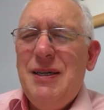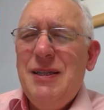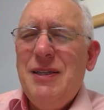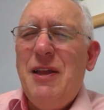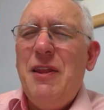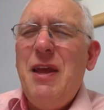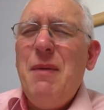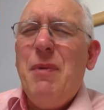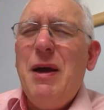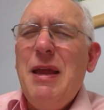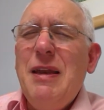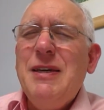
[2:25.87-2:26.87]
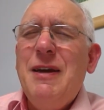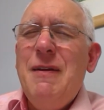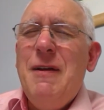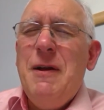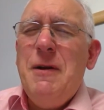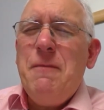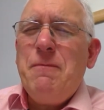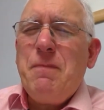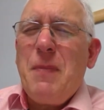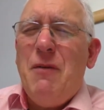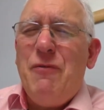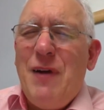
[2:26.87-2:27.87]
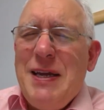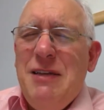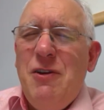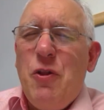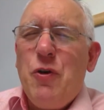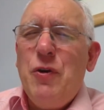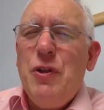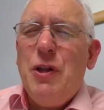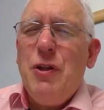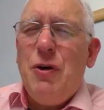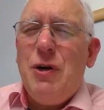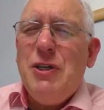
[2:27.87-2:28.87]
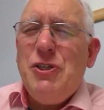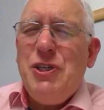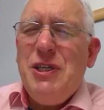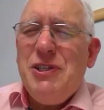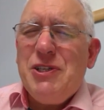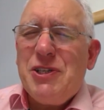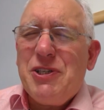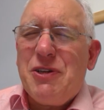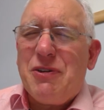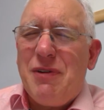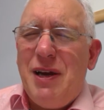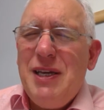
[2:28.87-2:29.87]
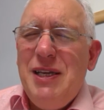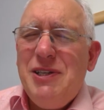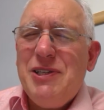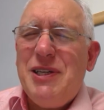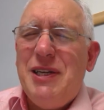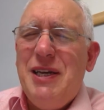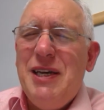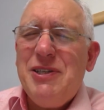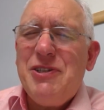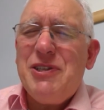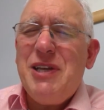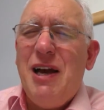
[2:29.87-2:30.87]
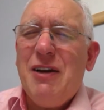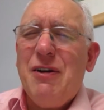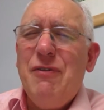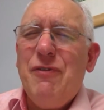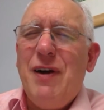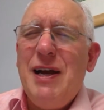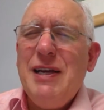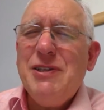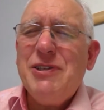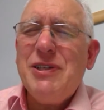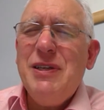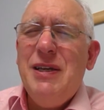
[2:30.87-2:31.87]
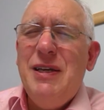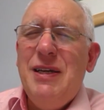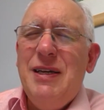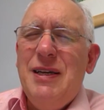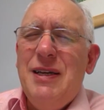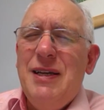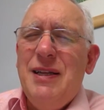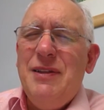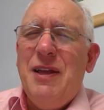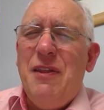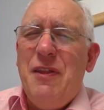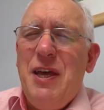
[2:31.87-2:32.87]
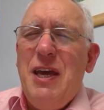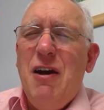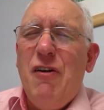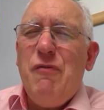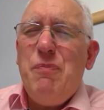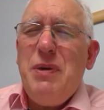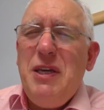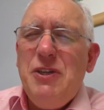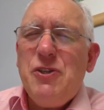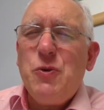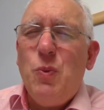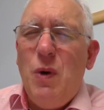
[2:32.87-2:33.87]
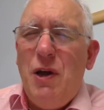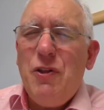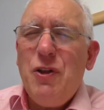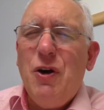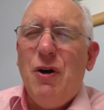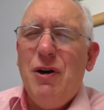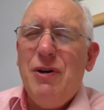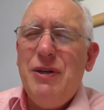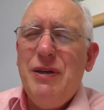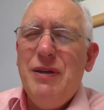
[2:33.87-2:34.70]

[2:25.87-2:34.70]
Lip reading: that they might find through the Lord Jesus Christ and his sacrifice that they have peace with God.